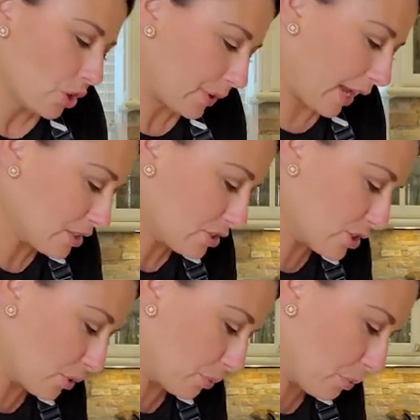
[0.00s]
Okay,
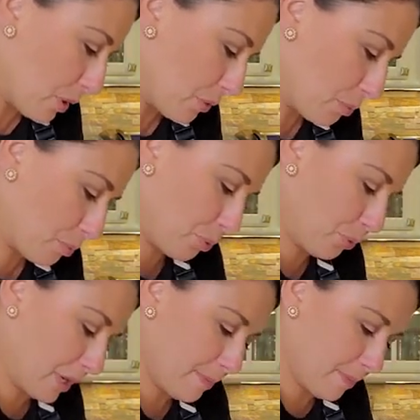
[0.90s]
so
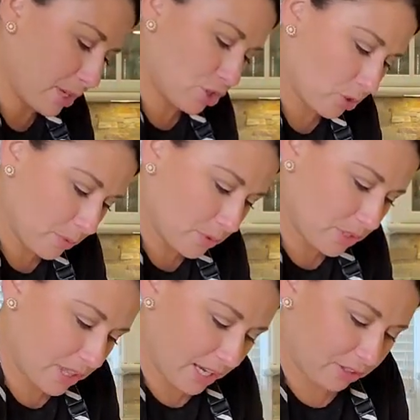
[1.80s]
pretty much
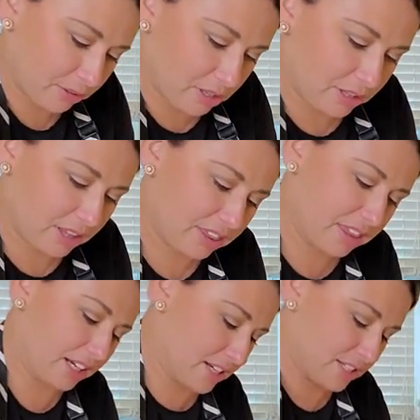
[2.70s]
almost there on the
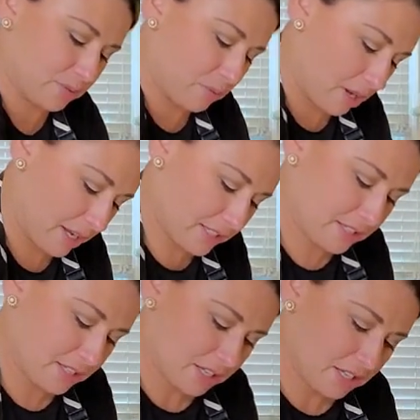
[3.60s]
thickness wise.